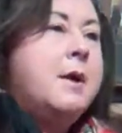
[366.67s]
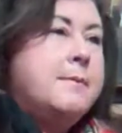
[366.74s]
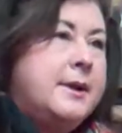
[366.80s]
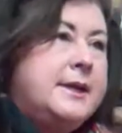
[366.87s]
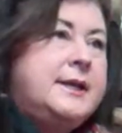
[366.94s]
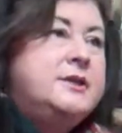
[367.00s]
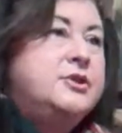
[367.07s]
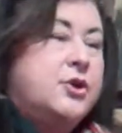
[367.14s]
But
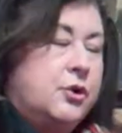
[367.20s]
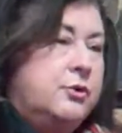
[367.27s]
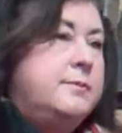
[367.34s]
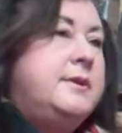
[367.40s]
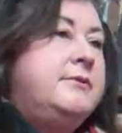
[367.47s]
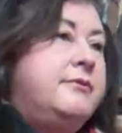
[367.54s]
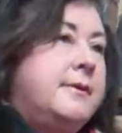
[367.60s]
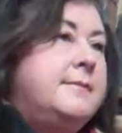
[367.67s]
he told
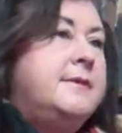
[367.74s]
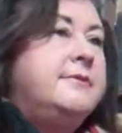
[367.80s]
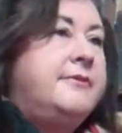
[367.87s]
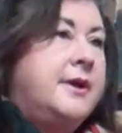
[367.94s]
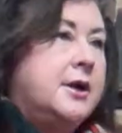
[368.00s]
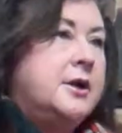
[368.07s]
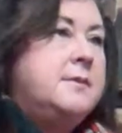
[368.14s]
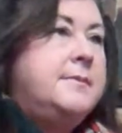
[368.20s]
me from the
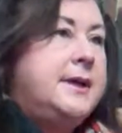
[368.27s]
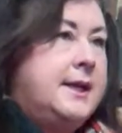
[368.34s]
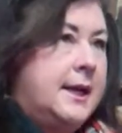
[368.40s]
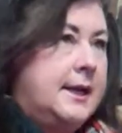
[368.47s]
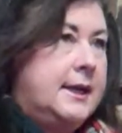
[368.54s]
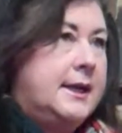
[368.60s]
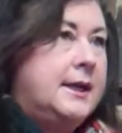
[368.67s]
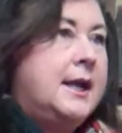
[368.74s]
very
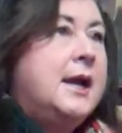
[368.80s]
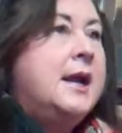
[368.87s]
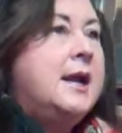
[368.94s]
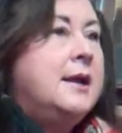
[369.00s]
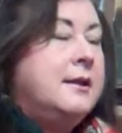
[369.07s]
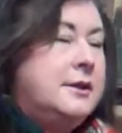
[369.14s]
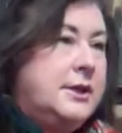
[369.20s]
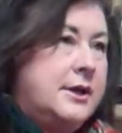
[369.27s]
beginning,
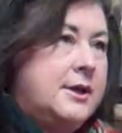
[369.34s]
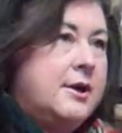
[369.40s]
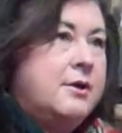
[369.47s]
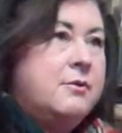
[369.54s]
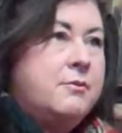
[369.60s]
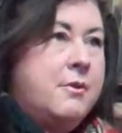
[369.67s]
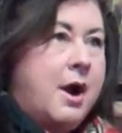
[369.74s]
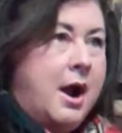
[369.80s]

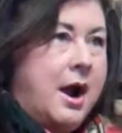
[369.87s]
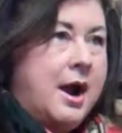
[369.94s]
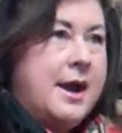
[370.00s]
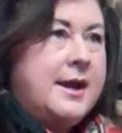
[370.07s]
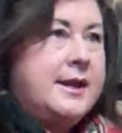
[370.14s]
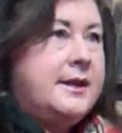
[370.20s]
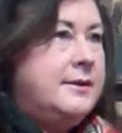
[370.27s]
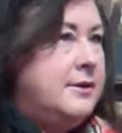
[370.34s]

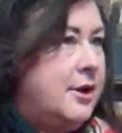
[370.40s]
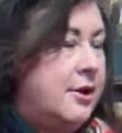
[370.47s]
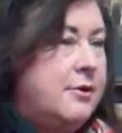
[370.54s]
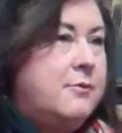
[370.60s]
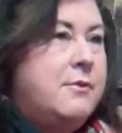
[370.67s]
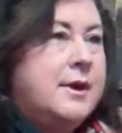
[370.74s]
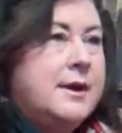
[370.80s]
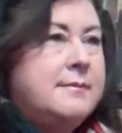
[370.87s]
I know
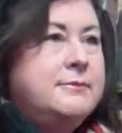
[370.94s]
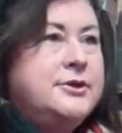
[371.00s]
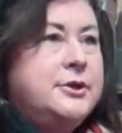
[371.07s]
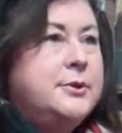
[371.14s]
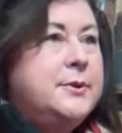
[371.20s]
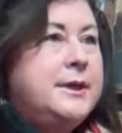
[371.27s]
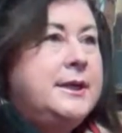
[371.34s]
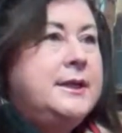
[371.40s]
what I'm
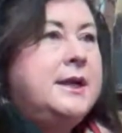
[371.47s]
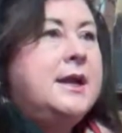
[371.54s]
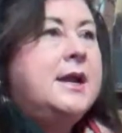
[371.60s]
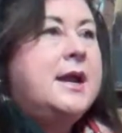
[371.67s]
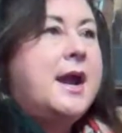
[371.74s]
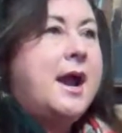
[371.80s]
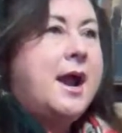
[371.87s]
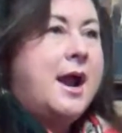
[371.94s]
doing.
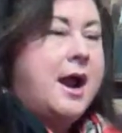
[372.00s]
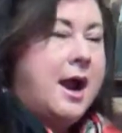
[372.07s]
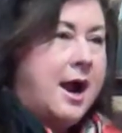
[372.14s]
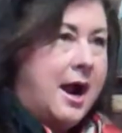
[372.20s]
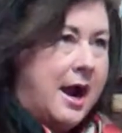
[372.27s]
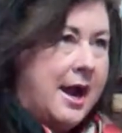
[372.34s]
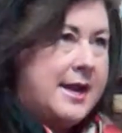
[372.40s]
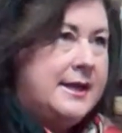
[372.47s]

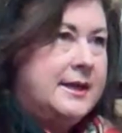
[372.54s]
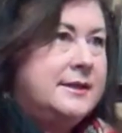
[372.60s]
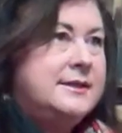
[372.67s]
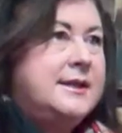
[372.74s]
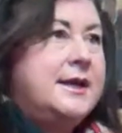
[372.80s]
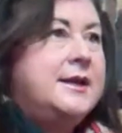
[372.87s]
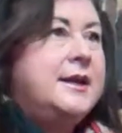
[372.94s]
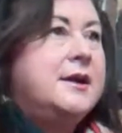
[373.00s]
I can
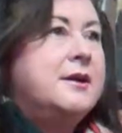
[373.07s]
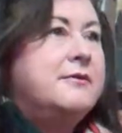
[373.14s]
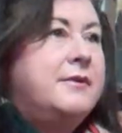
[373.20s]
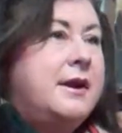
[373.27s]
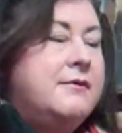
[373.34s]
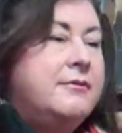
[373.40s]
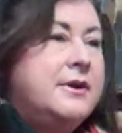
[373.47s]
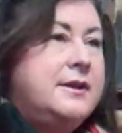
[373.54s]
take care of
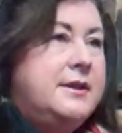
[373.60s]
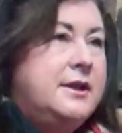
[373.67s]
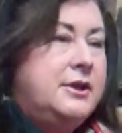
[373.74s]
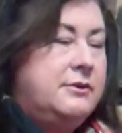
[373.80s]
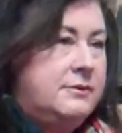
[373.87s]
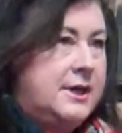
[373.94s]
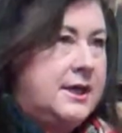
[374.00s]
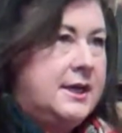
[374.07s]
everything
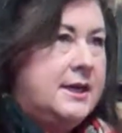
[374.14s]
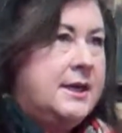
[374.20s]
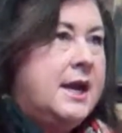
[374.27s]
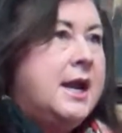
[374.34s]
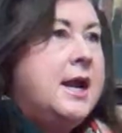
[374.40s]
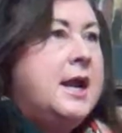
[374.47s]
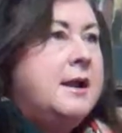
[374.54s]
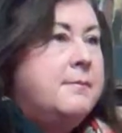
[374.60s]
you need.
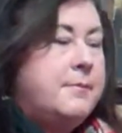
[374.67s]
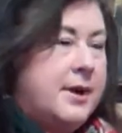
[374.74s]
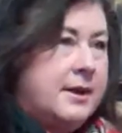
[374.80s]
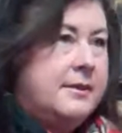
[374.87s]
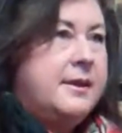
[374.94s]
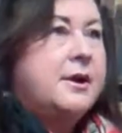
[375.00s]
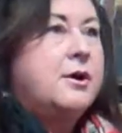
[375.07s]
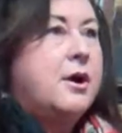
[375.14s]

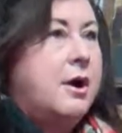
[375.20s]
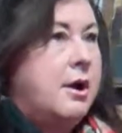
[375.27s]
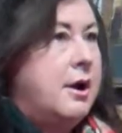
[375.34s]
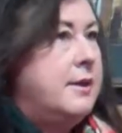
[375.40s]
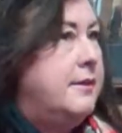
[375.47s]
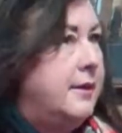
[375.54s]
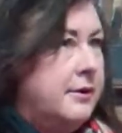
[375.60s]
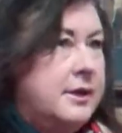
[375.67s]
But
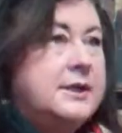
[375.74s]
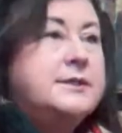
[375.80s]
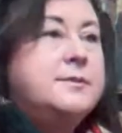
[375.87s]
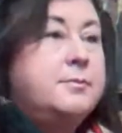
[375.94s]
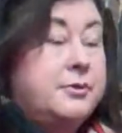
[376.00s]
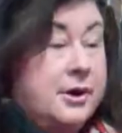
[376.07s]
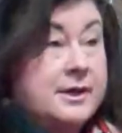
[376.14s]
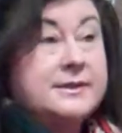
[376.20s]
there is a
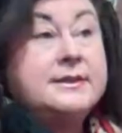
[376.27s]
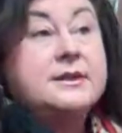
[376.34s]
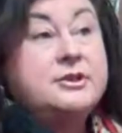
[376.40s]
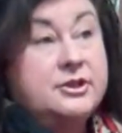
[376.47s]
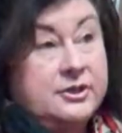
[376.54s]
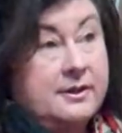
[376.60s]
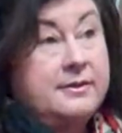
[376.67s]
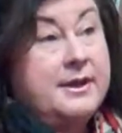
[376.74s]

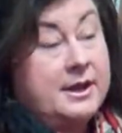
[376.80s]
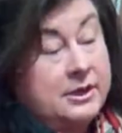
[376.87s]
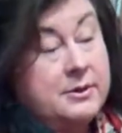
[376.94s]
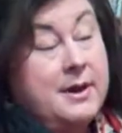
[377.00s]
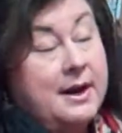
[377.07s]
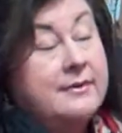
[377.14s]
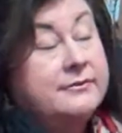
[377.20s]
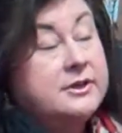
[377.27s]
process that you
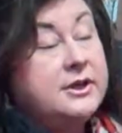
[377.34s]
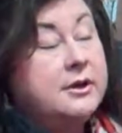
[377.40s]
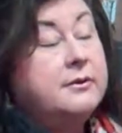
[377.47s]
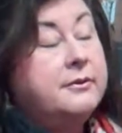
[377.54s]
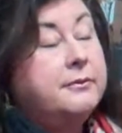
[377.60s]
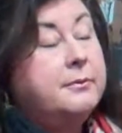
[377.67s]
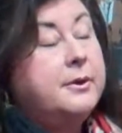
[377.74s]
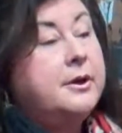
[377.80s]
have to go
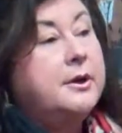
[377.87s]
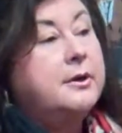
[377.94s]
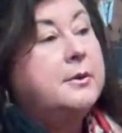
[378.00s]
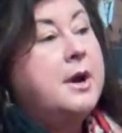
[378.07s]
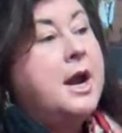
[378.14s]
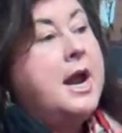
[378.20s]
through.